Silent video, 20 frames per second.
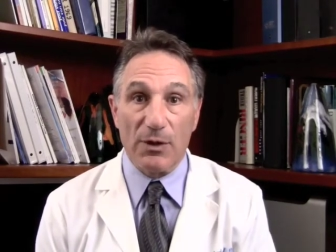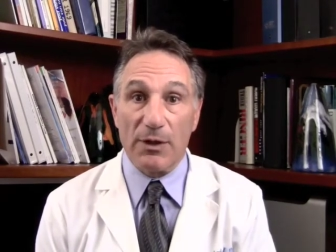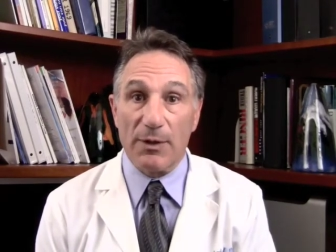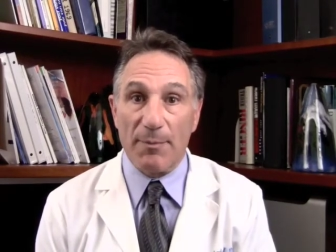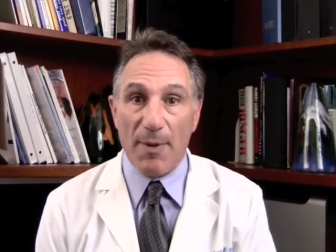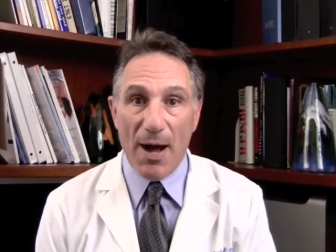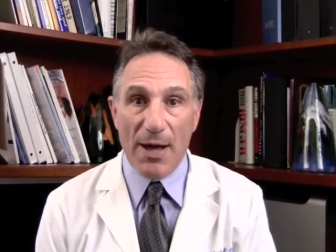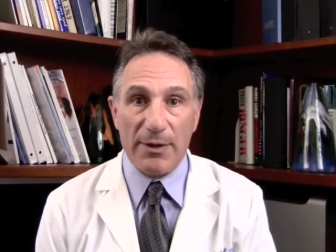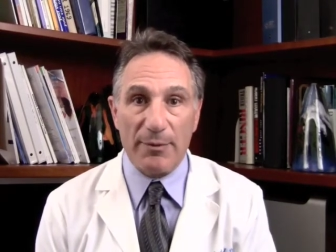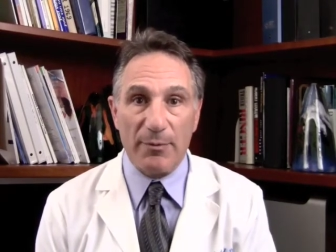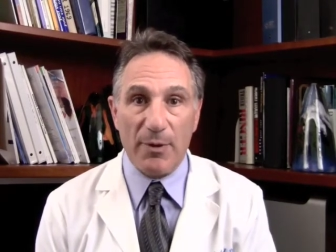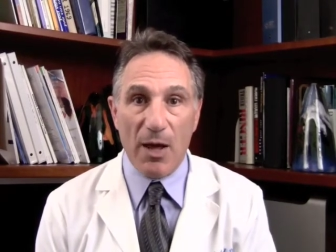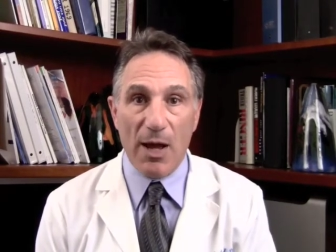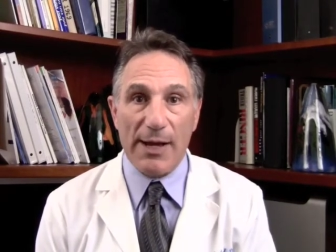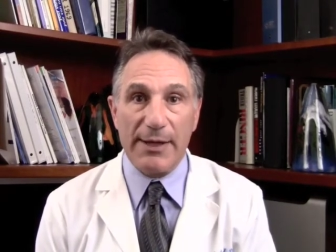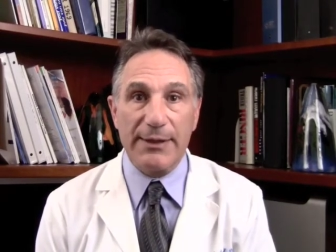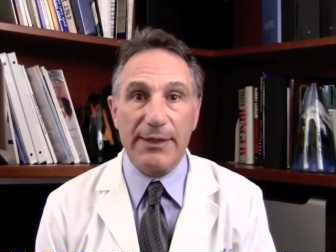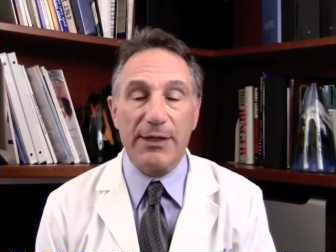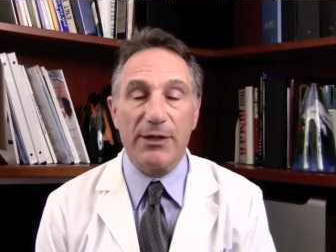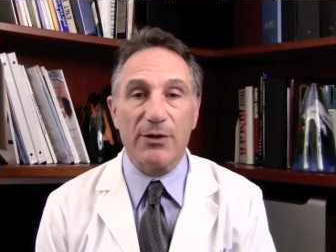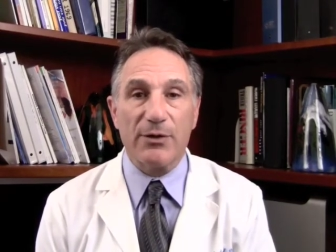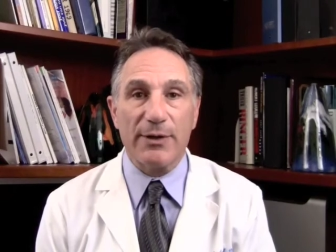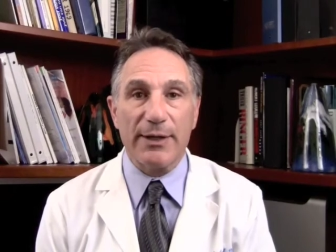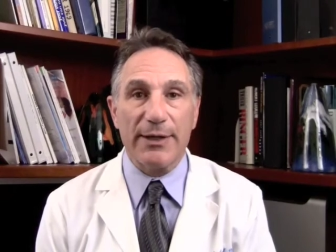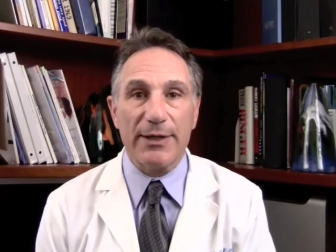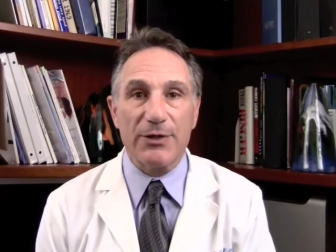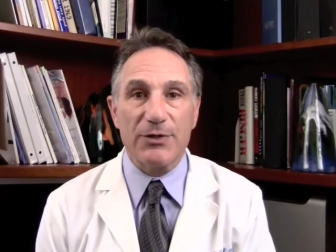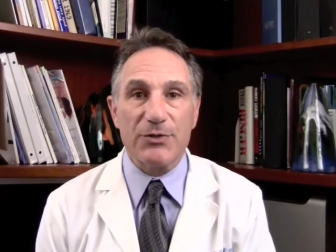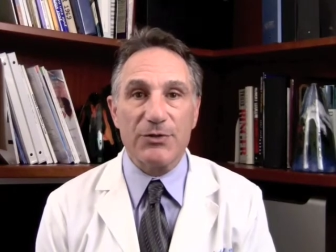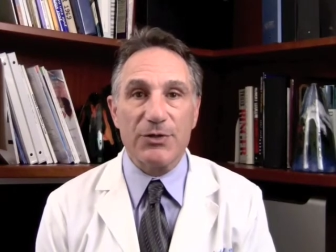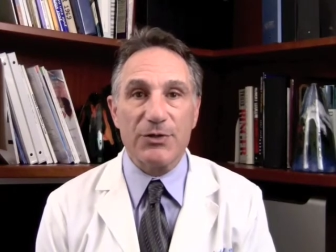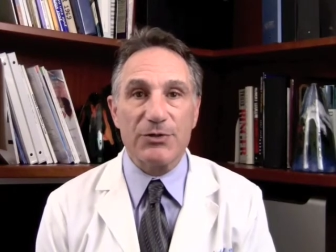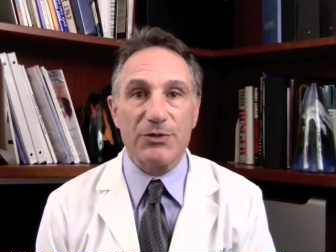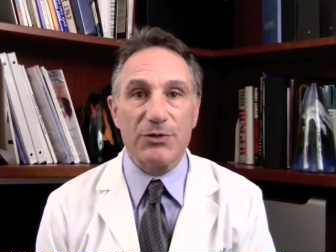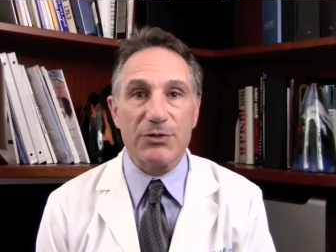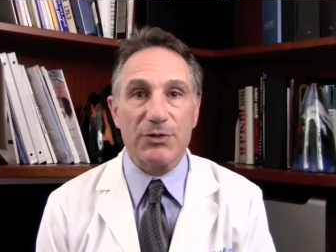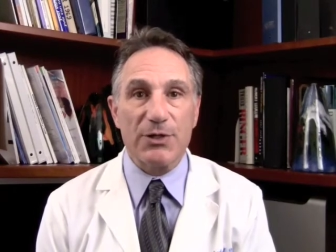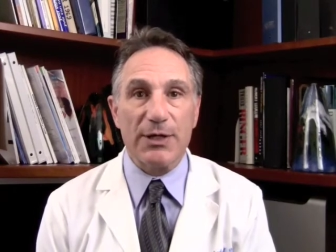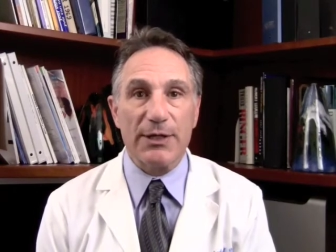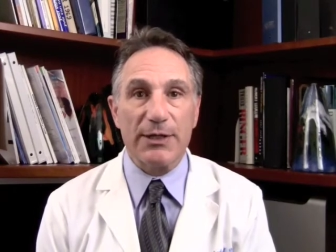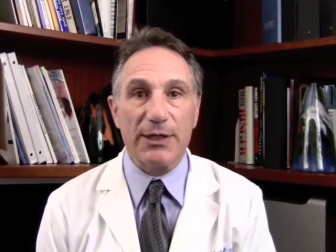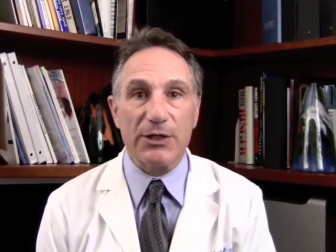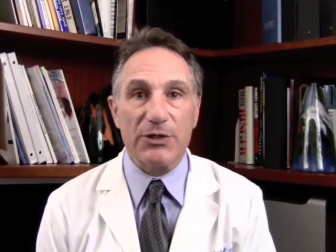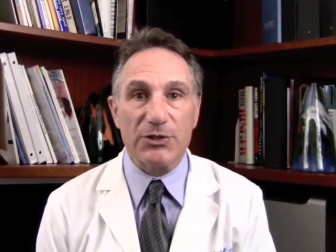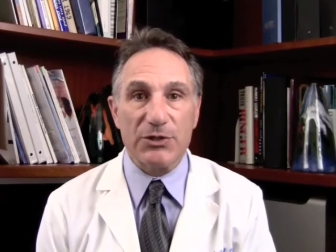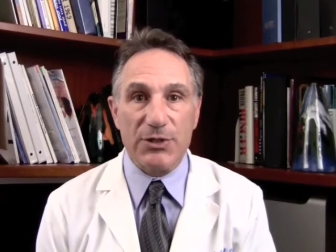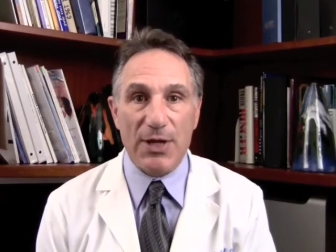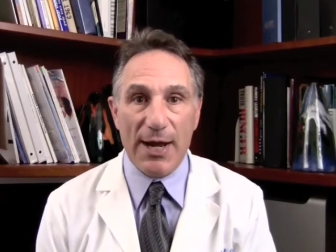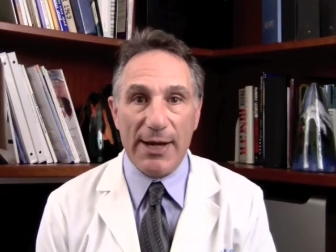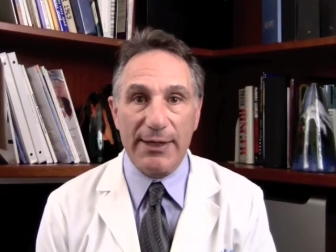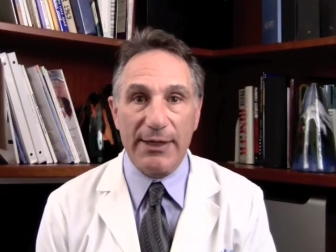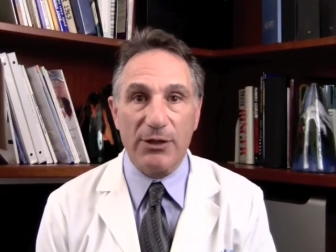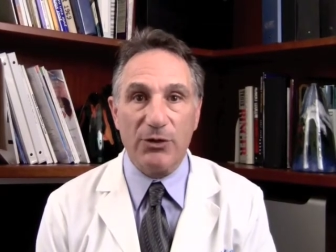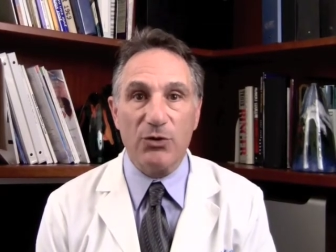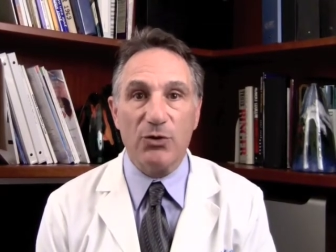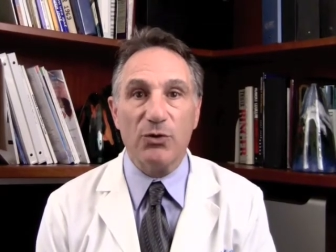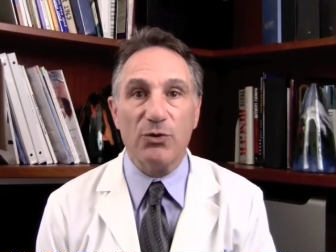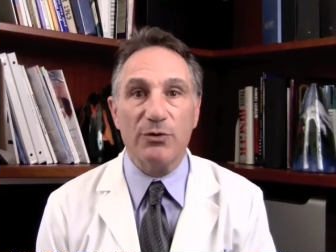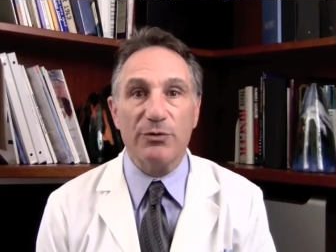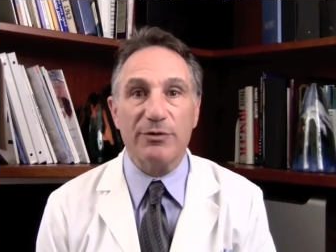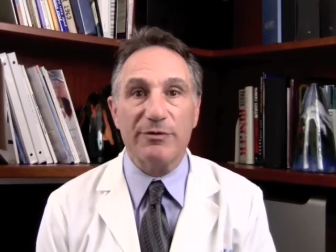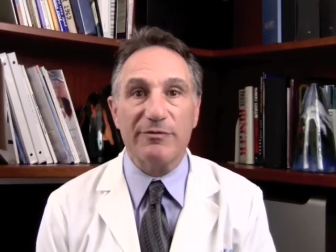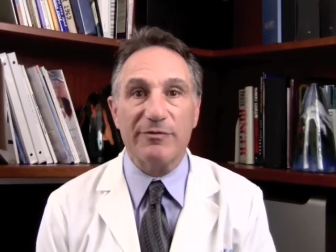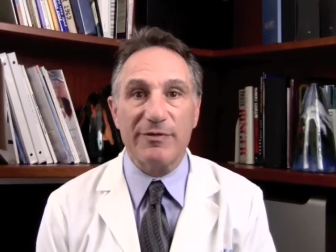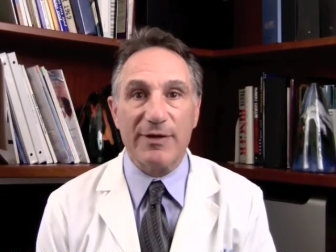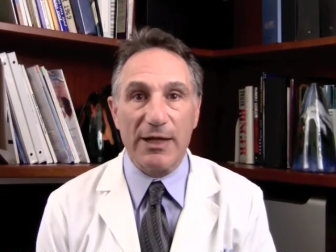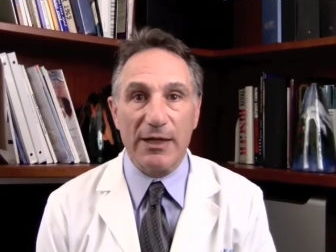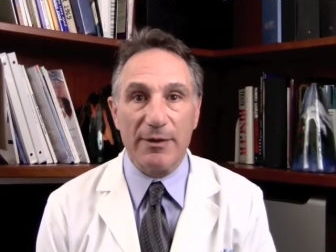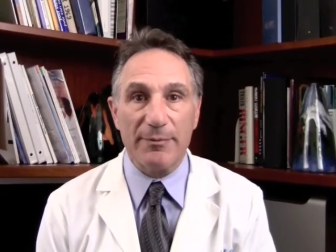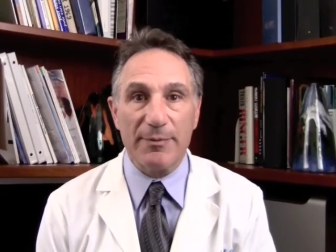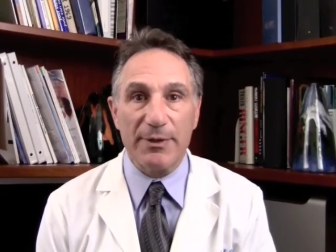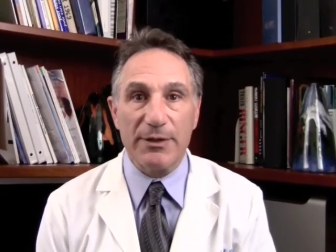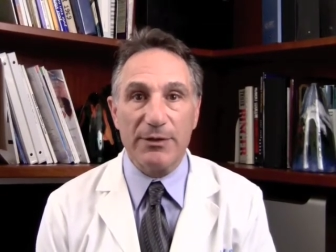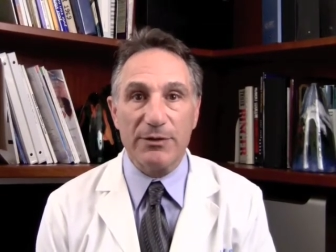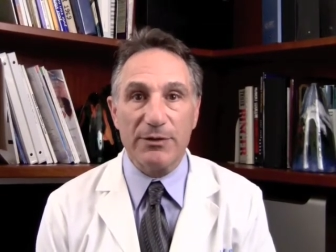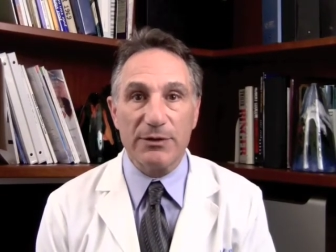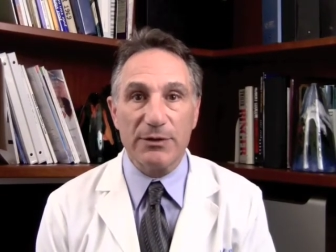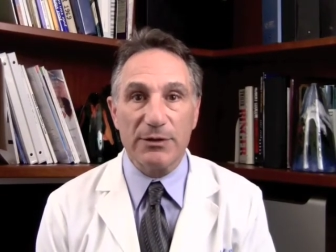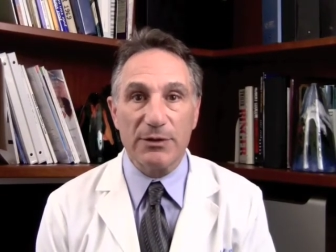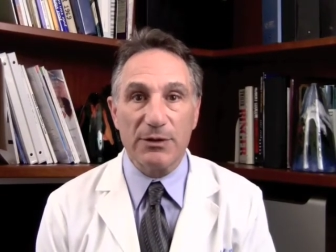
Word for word: The bottom line here is this is an exciting new development